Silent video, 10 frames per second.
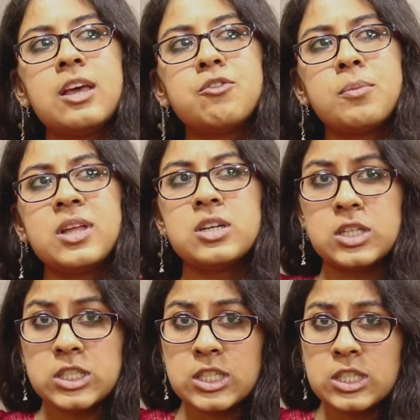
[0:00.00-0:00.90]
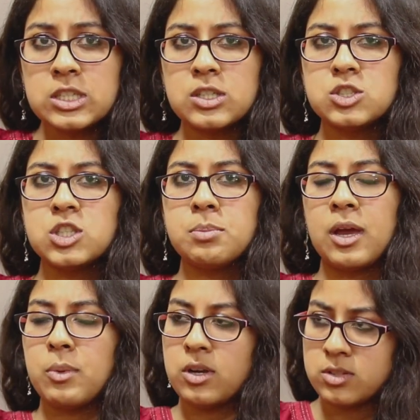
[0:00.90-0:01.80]
For my third year internship, I
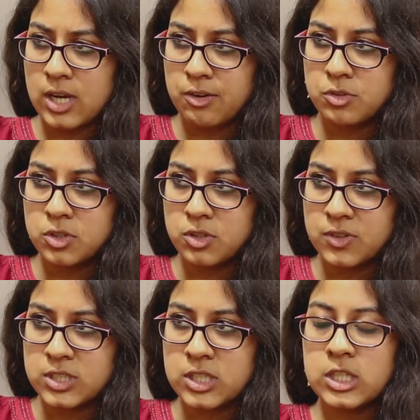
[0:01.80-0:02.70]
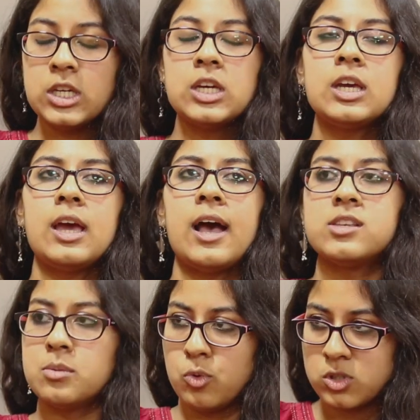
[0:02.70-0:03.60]
went to Stanford University
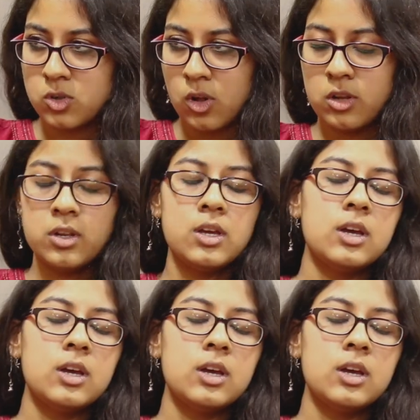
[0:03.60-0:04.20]
as a Bose Scholar.